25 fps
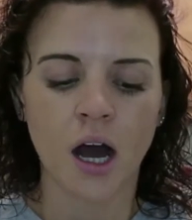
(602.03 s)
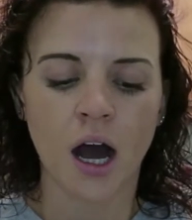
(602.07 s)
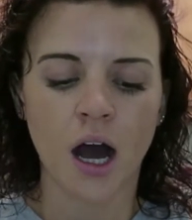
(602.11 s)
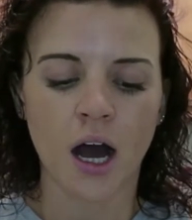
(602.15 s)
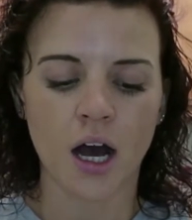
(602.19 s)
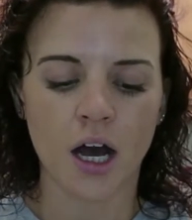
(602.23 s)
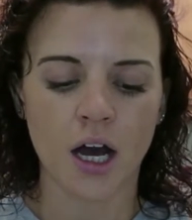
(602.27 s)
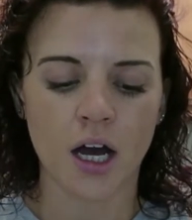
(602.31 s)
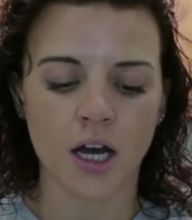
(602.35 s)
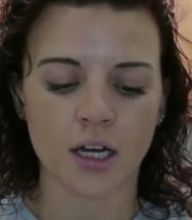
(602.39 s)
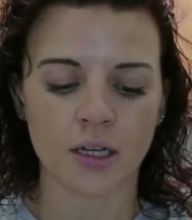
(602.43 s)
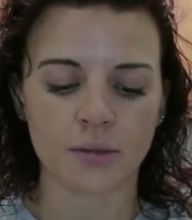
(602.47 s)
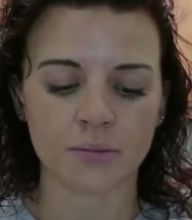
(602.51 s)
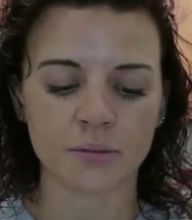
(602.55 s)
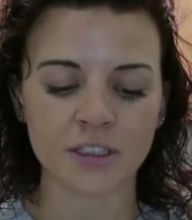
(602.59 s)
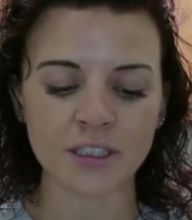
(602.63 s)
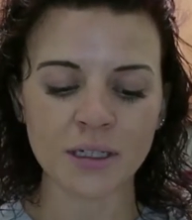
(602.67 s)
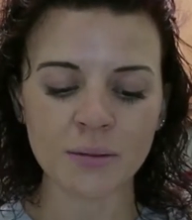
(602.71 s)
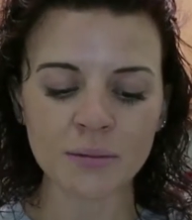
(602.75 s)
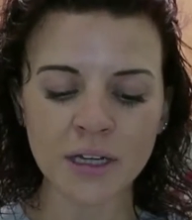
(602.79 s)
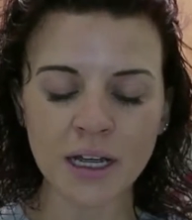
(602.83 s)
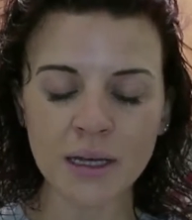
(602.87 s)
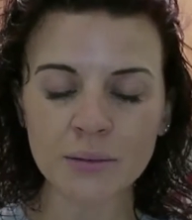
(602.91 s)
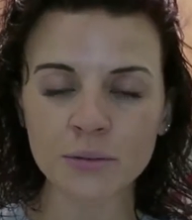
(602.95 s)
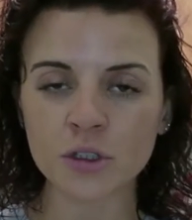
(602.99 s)

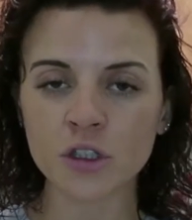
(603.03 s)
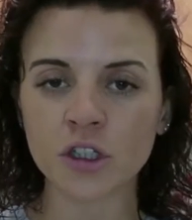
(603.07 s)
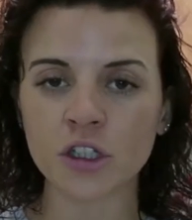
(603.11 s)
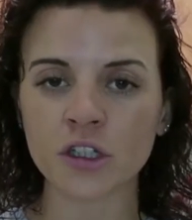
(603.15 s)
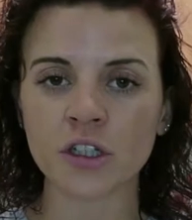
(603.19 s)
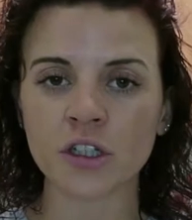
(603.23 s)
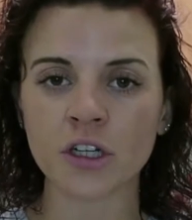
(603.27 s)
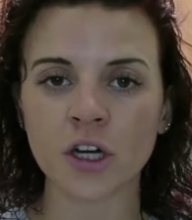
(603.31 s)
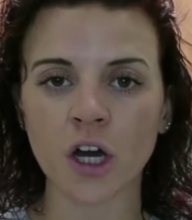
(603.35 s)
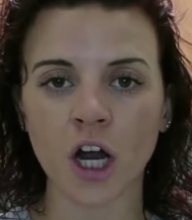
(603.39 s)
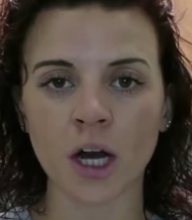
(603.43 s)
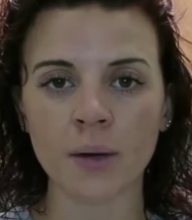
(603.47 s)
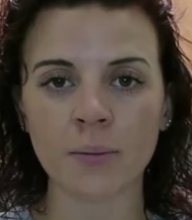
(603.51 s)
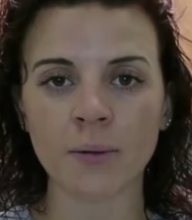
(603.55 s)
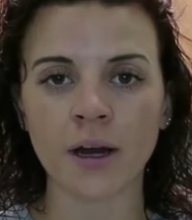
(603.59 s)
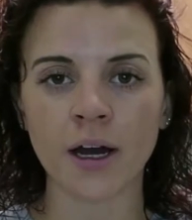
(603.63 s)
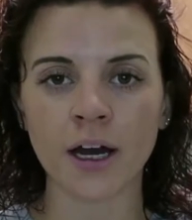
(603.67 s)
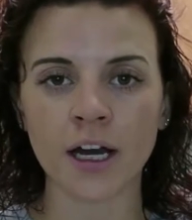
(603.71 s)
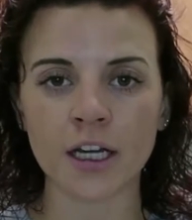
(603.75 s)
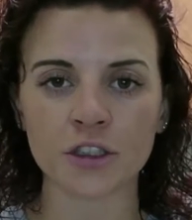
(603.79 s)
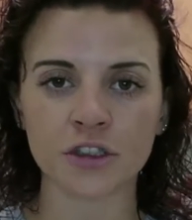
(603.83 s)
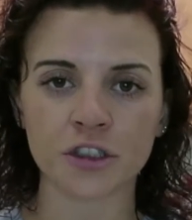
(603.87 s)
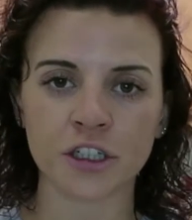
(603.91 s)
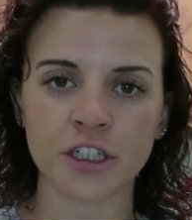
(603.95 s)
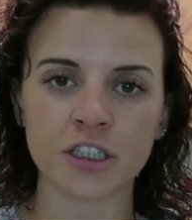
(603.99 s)
Sometimes I the
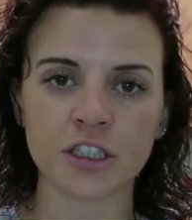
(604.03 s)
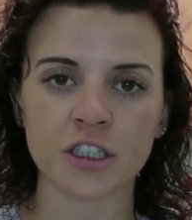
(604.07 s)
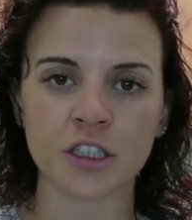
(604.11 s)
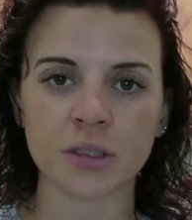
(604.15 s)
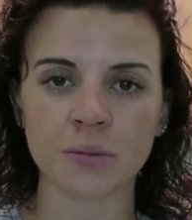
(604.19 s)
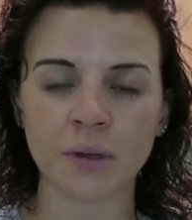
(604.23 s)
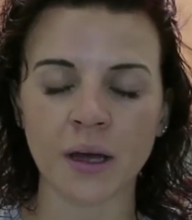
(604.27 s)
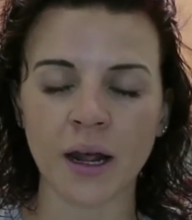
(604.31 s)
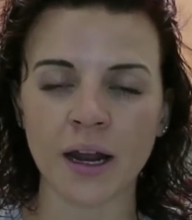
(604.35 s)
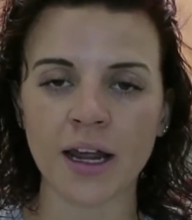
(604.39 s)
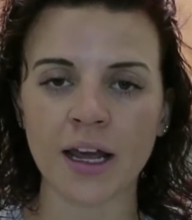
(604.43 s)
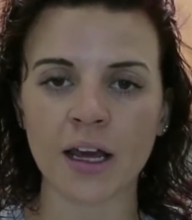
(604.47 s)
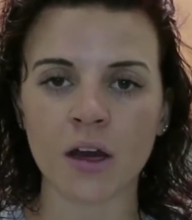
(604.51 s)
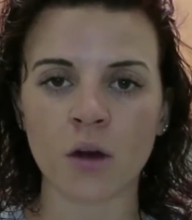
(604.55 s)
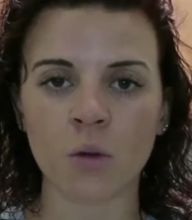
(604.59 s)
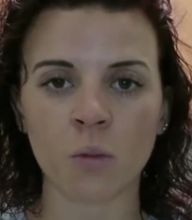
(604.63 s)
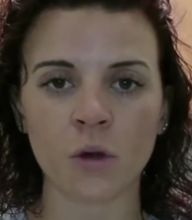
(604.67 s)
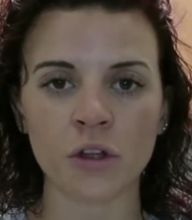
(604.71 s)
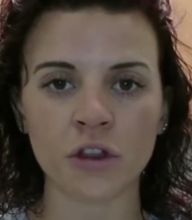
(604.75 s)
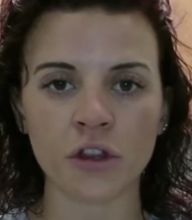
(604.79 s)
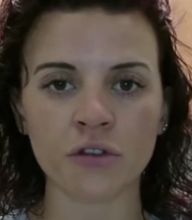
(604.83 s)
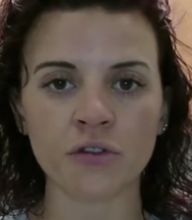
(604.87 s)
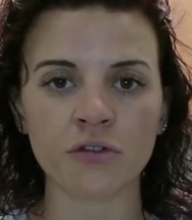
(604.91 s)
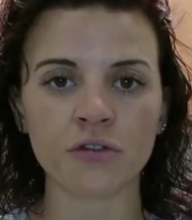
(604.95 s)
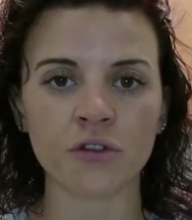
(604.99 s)
carbohydrates depending on
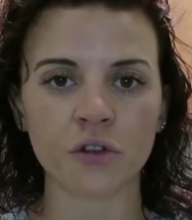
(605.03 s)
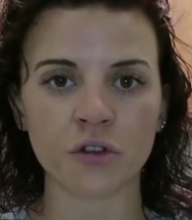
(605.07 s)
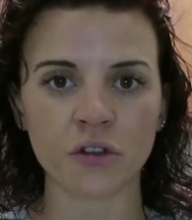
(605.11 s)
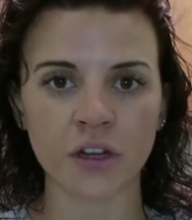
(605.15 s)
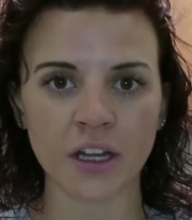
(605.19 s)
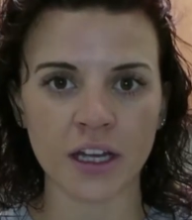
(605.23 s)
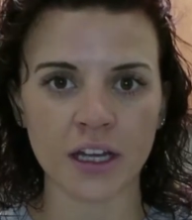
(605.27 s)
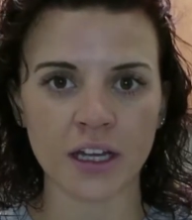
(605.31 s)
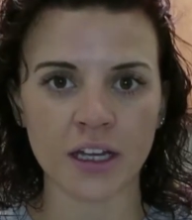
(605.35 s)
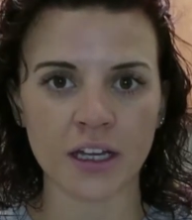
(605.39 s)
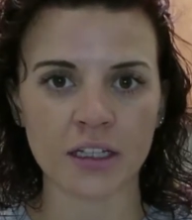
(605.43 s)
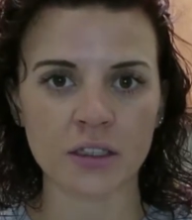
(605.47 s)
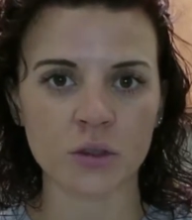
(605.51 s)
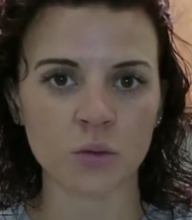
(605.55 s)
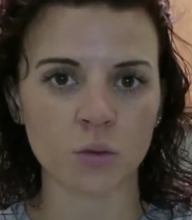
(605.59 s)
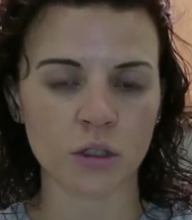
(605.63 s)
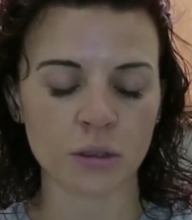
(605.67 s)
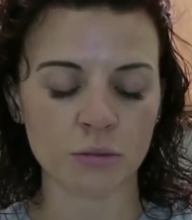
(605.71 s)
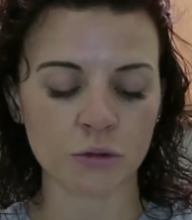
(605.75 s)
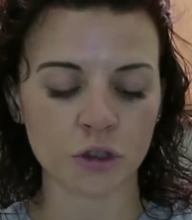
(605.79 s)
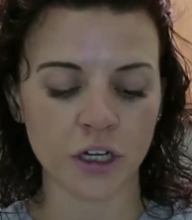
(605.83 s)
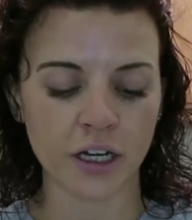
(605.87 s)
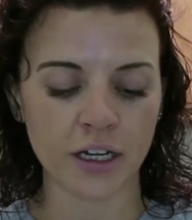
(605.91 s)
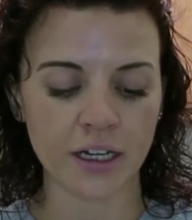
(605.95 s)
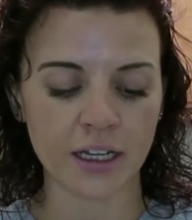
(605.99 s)
what the food is and what
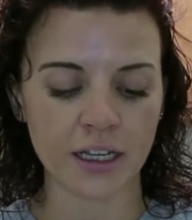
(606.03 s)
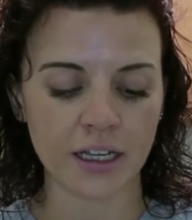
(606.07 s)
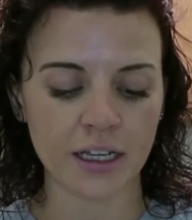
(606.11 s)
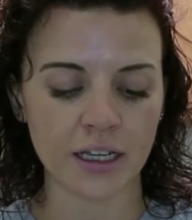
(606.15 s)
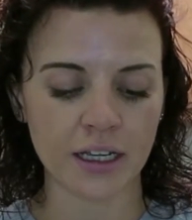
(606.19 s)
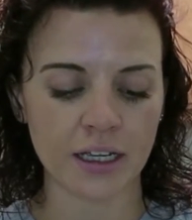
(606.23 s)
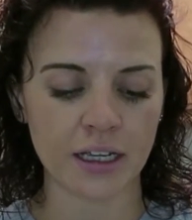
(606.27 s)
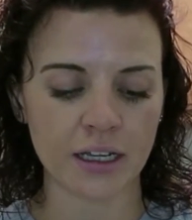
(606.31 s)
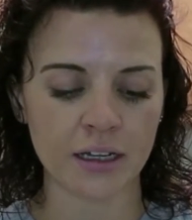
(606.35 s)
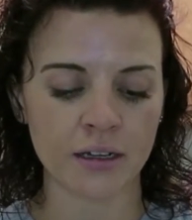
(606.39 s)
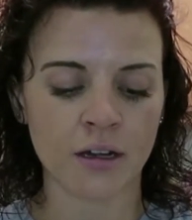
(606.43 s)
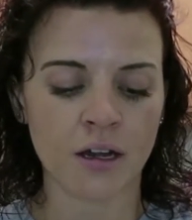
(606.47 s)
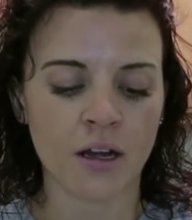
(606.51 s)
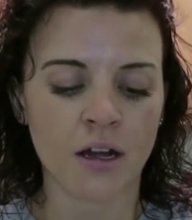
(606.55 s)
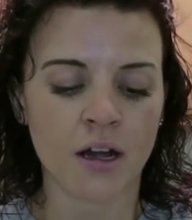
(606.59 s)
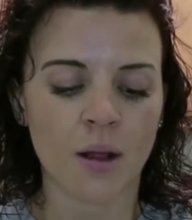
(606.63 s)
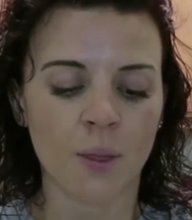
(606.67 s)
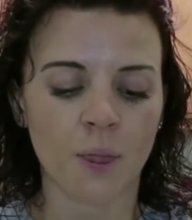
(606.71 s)
I'm trying to eat.